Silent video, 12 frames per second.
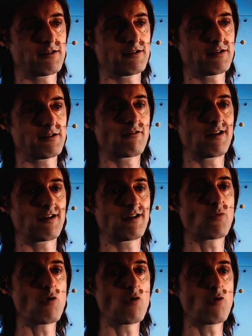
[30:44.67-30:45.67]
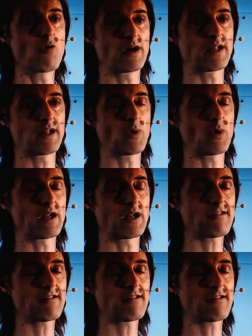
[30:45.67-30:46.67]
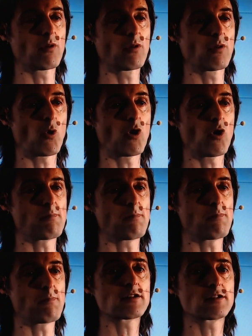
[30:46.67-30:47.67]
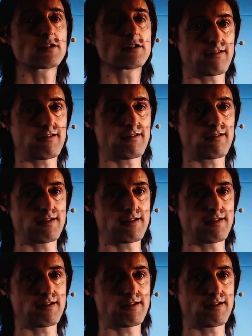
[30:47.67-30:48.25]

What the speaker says: triggering moment when I listen to the word smart dust.